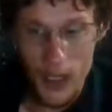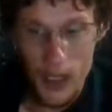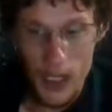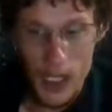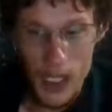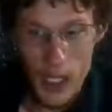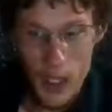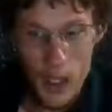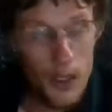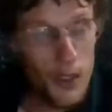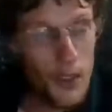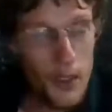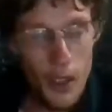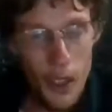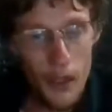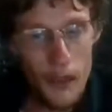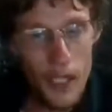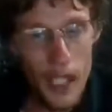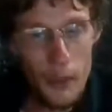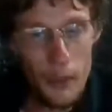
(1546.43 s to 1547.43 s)

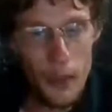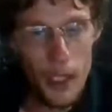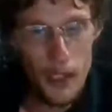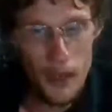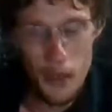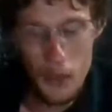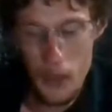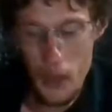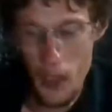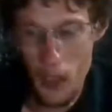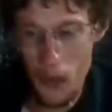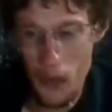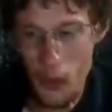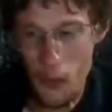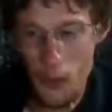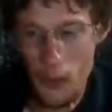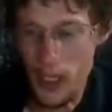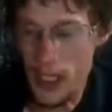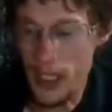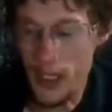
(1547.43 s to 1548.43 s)
Starting the Appalachian Trail in the
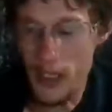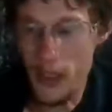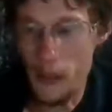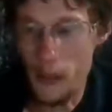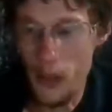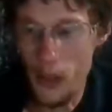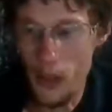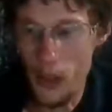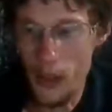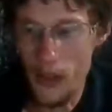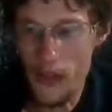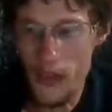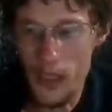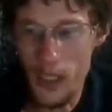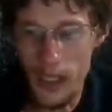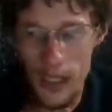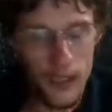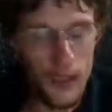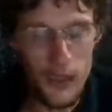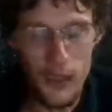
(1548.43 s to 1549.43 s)
beginning of March
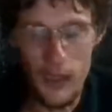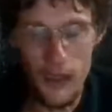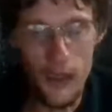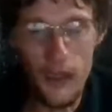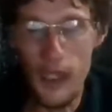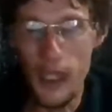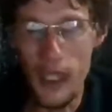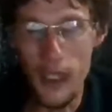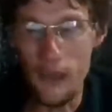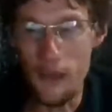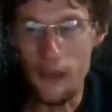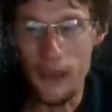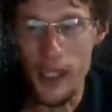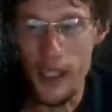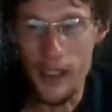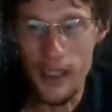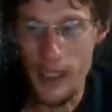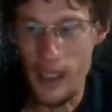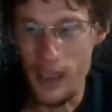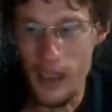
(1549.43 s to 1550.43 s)
and
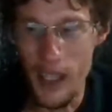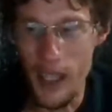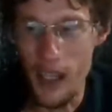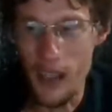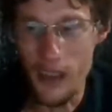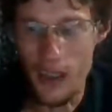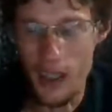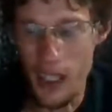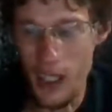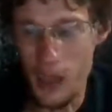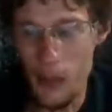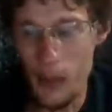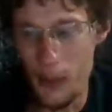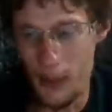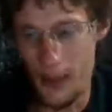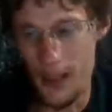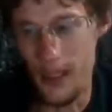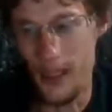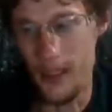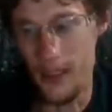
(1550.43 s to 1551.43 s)
finishing in October
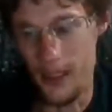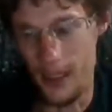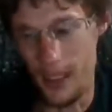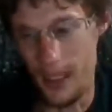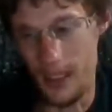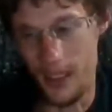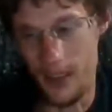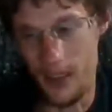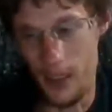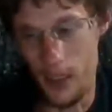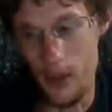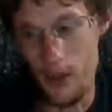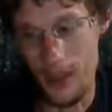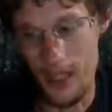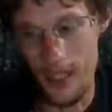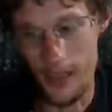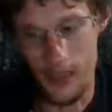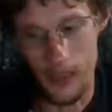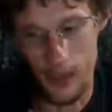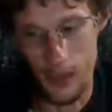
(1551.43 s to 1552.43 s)
because it's
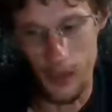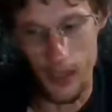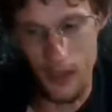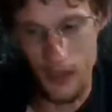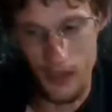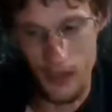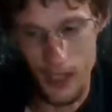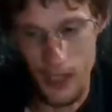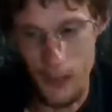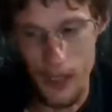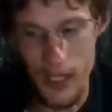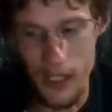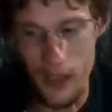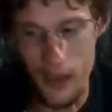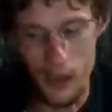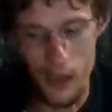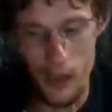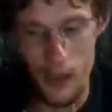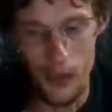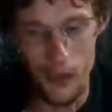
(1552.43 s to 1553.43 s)
2,200 some
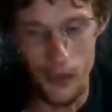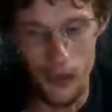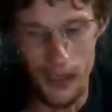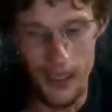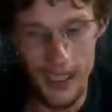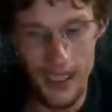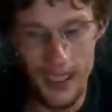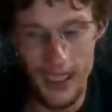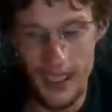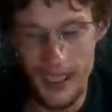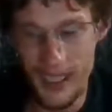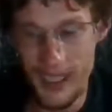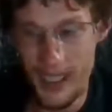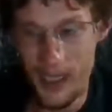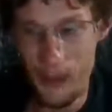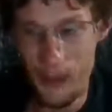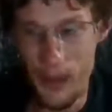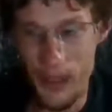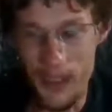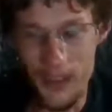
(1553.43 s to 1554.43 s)
miles long.
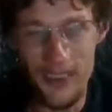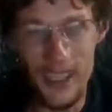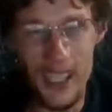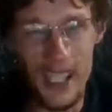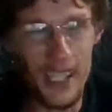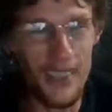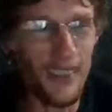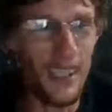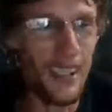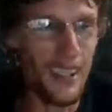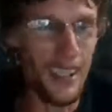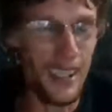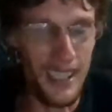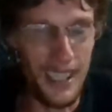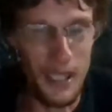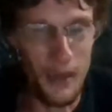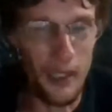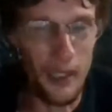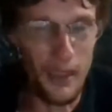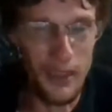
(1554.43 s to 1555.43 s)
Missing Running Roads, I
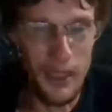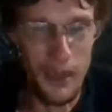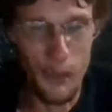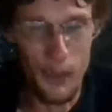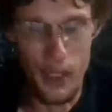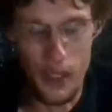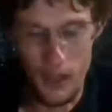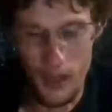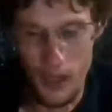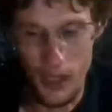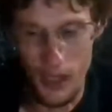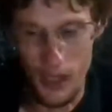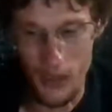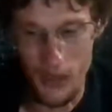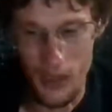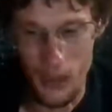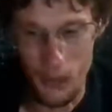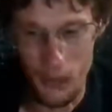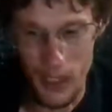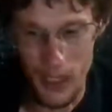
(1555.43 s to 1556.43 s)
think about some of the curves
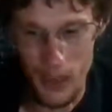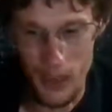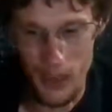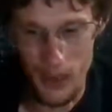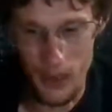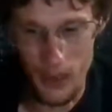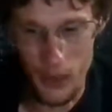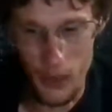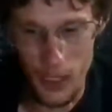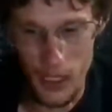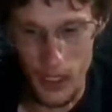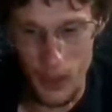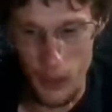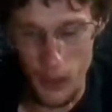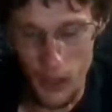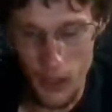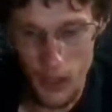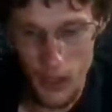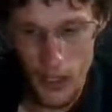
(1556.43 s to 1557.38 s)
and bends on the trail.